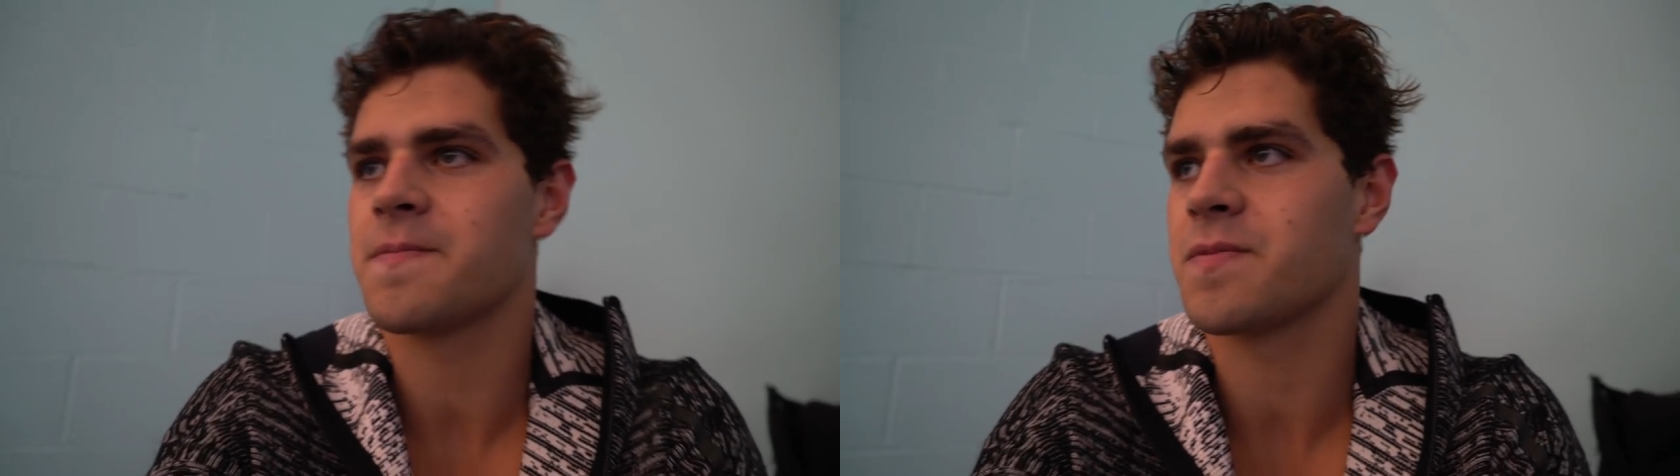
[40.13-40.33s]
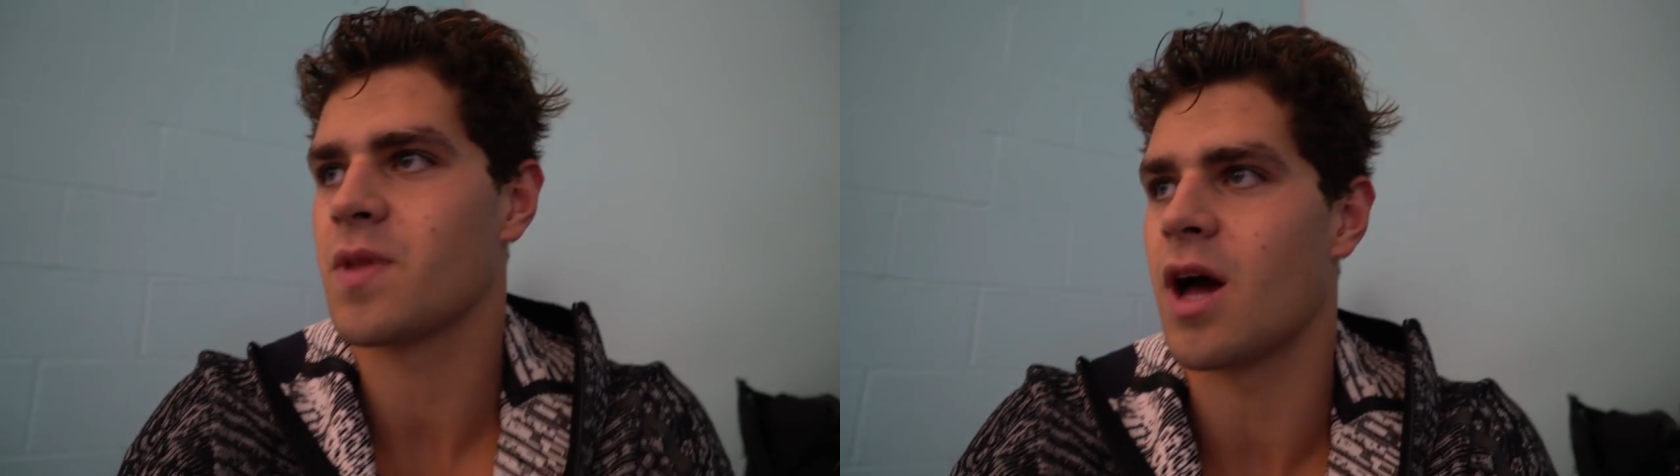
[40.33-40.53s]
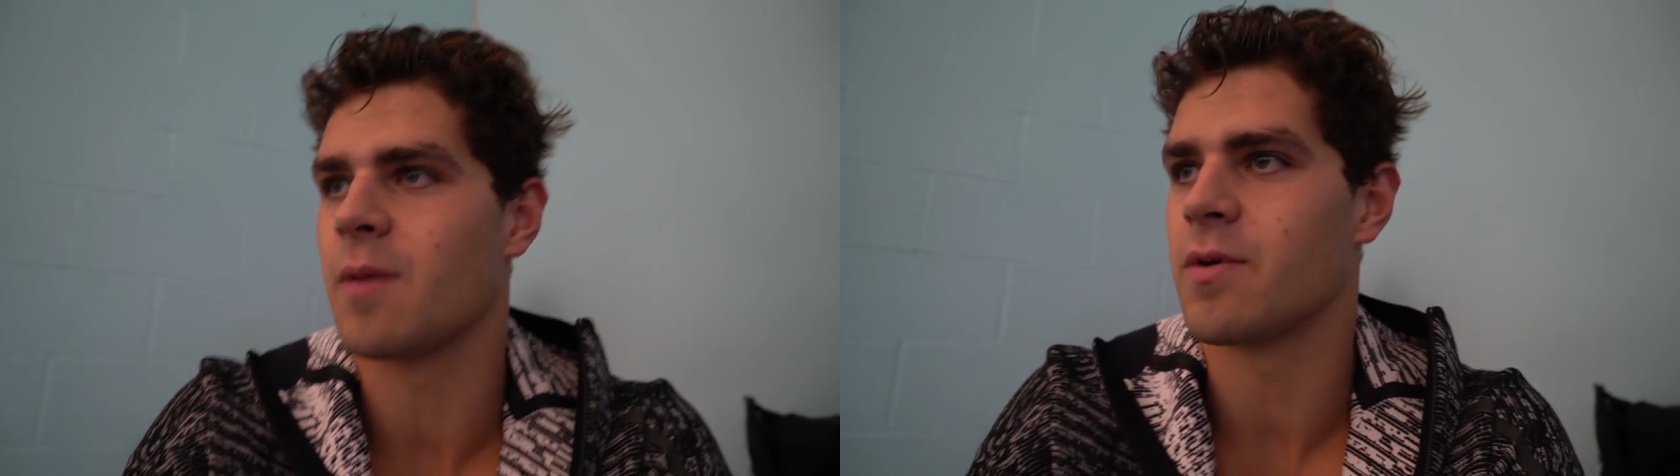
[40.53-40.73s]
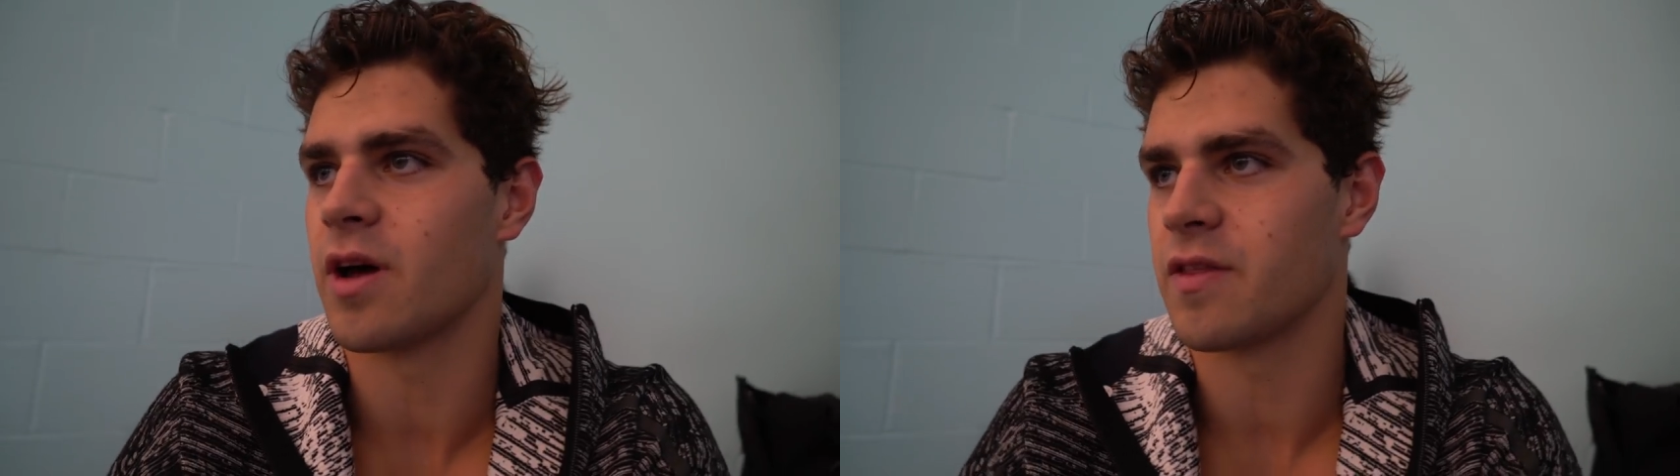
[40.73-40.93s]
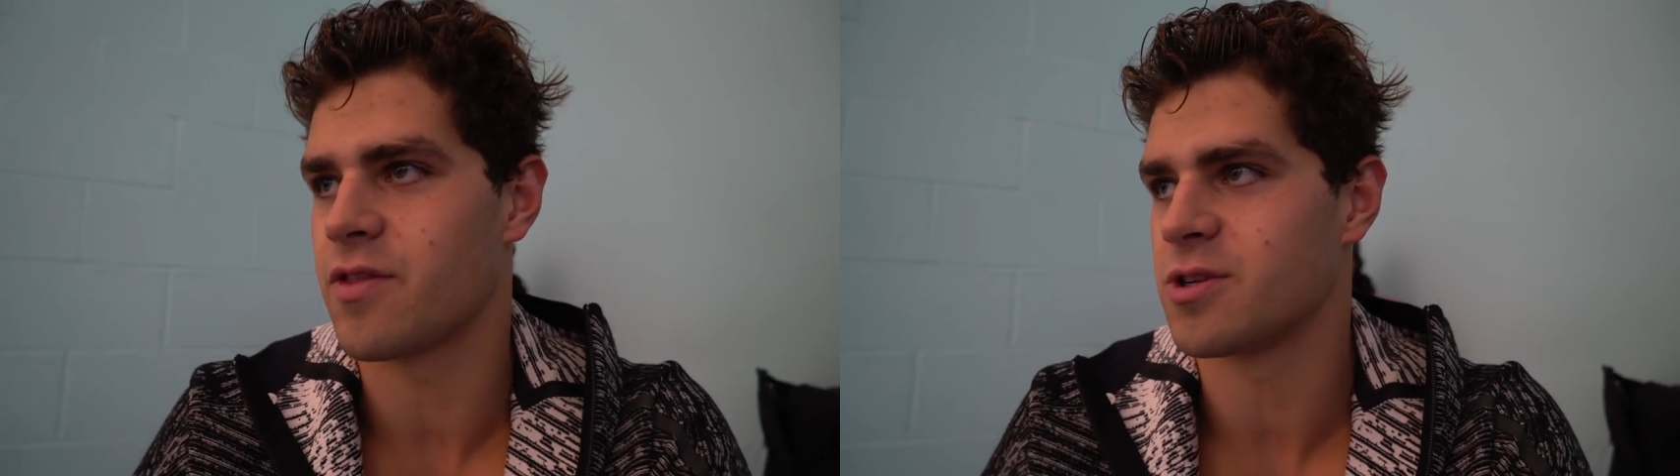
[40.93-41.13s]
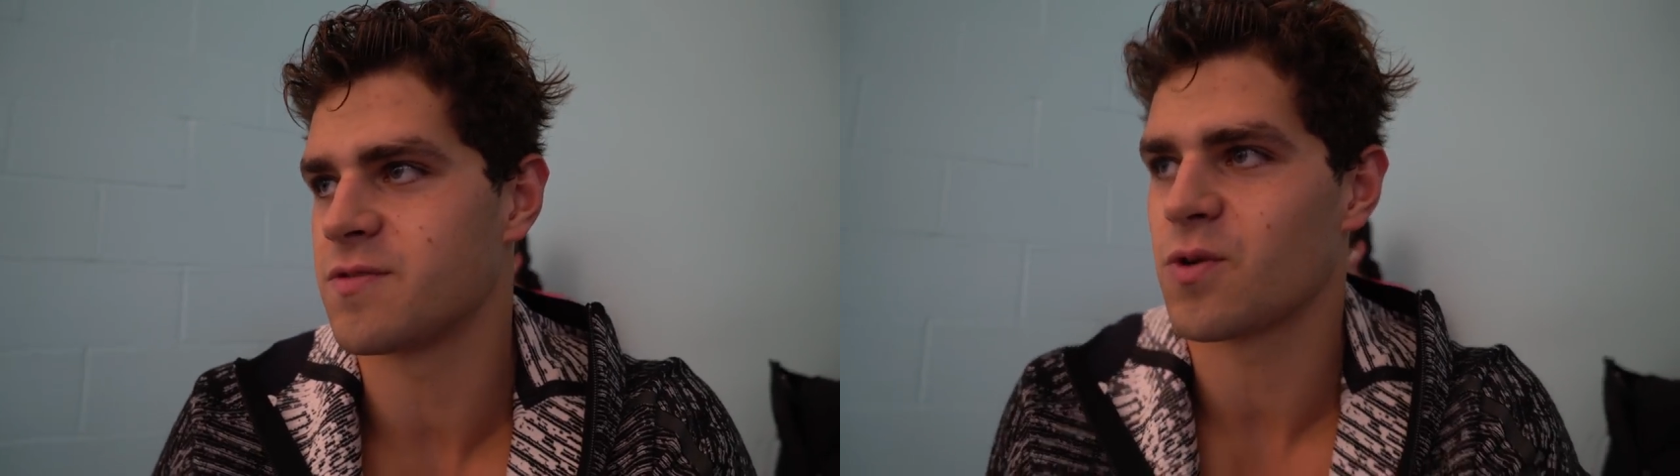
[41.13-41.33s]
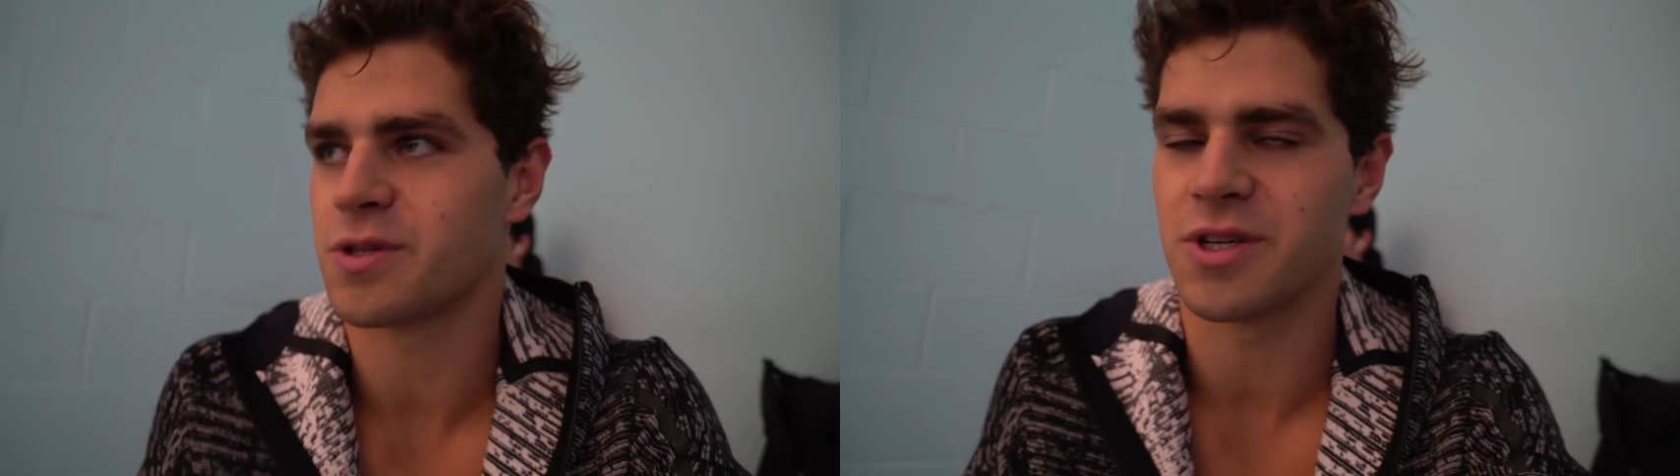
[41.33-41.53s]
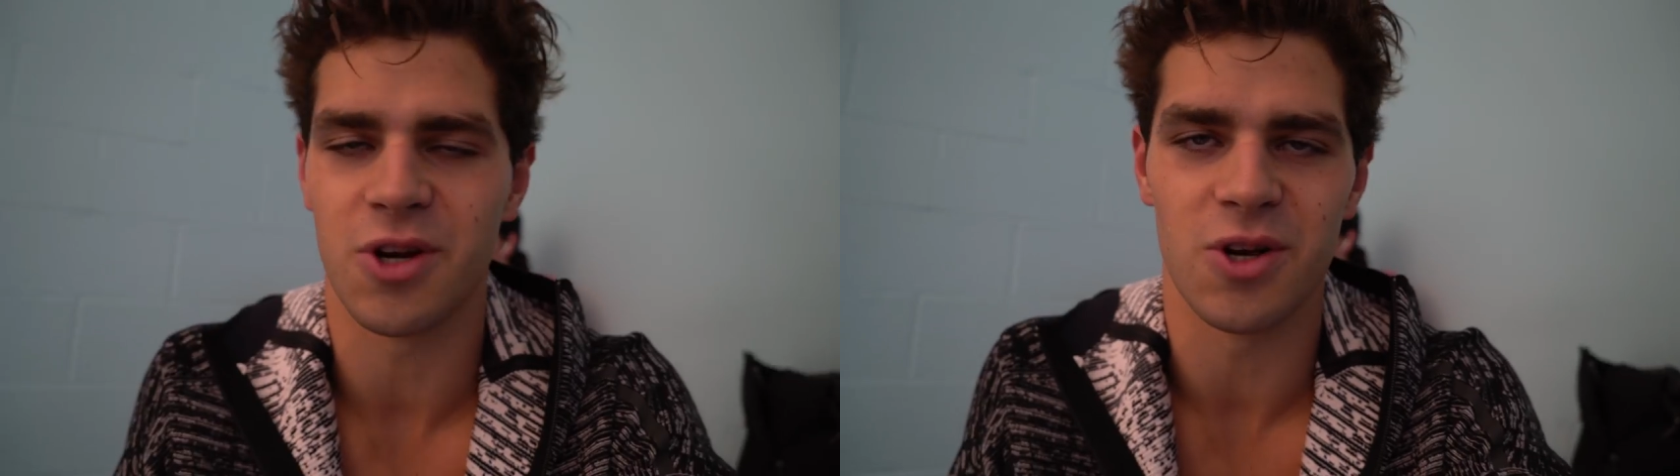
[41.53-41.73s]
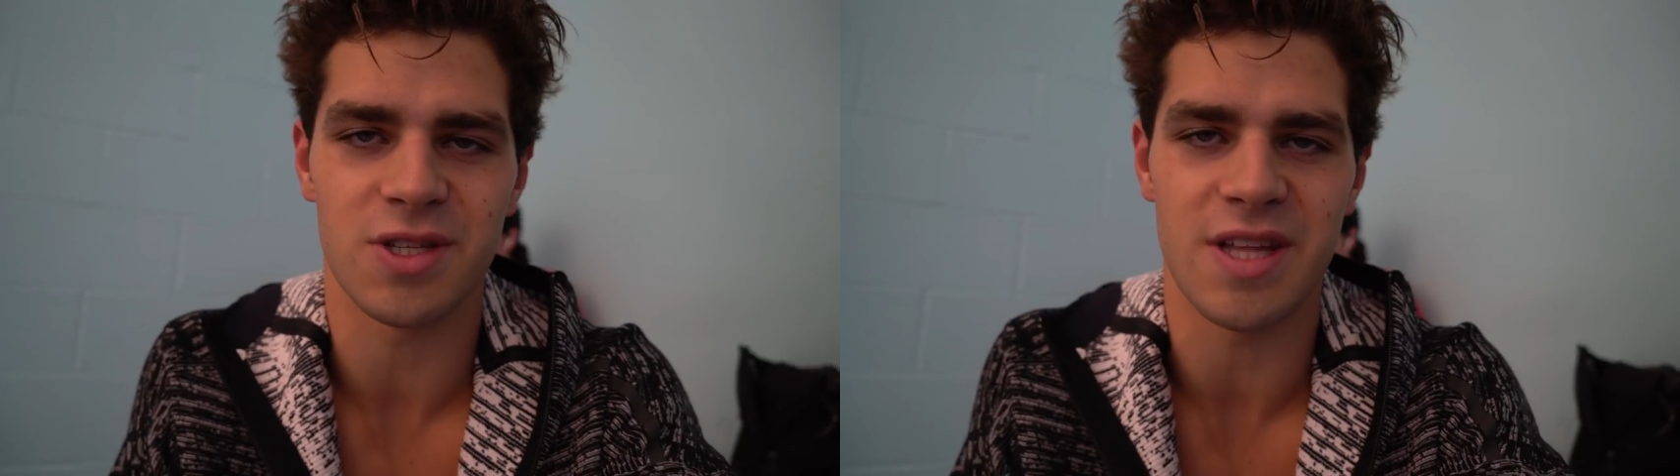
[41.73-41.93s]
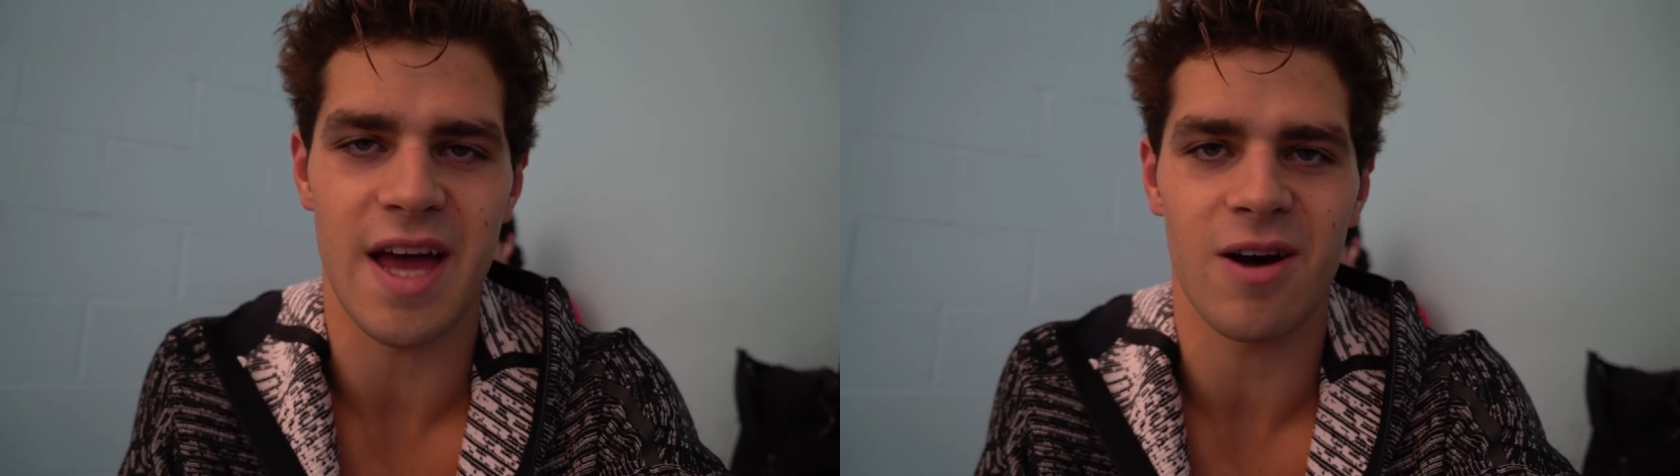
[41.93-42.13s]
They're on the 13-14
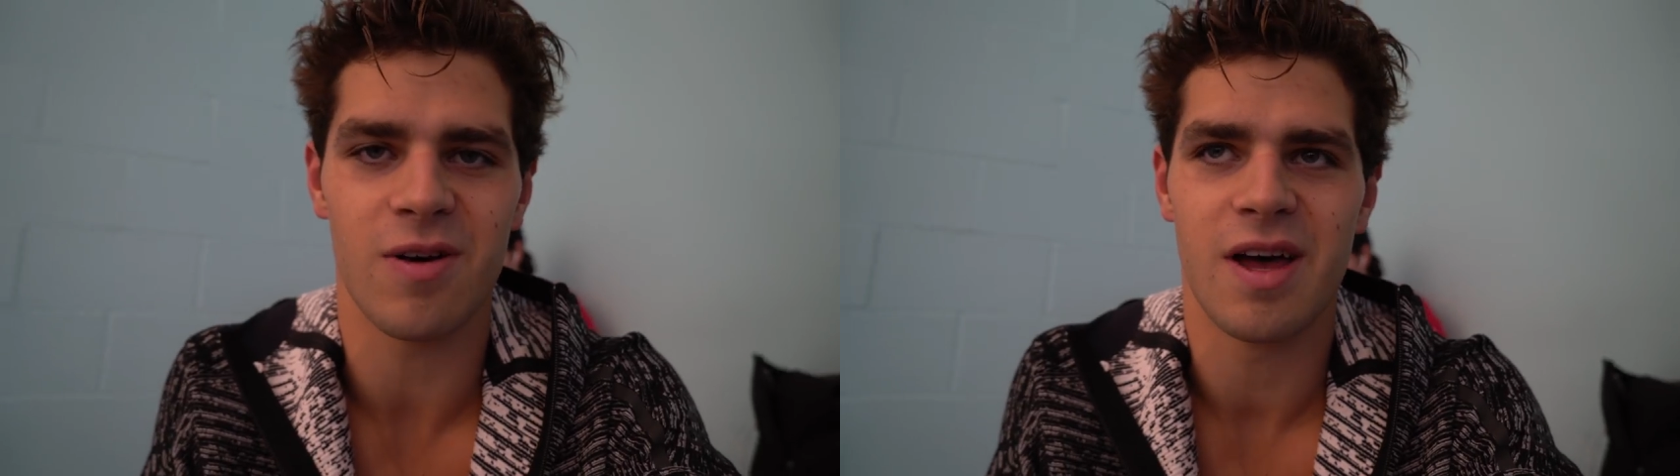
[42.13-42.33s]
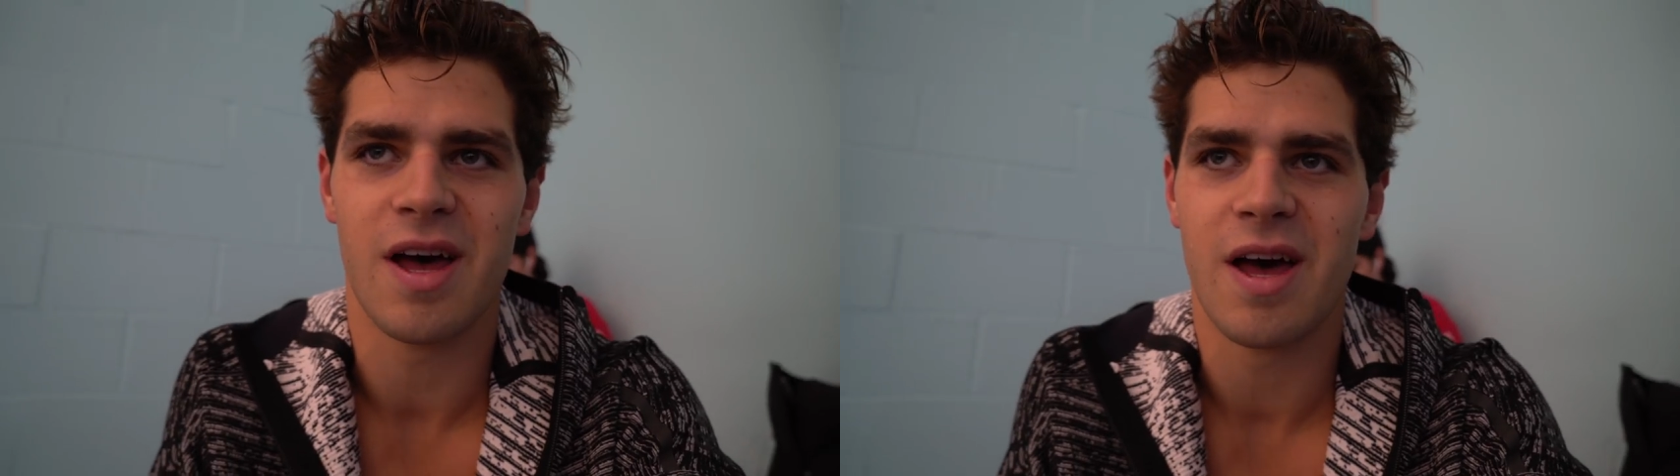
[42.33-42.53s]
girls now,